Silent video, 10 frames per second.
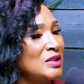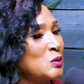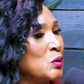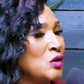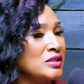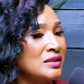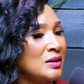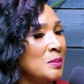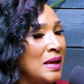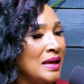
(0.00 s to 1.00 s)
poisoned their
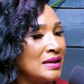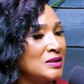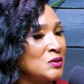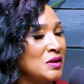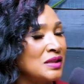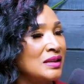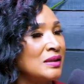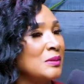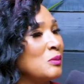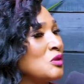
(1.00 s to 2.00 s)
minds with uh,
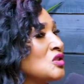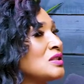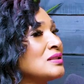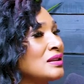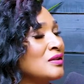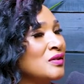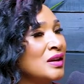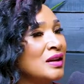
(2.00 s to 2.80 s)
images of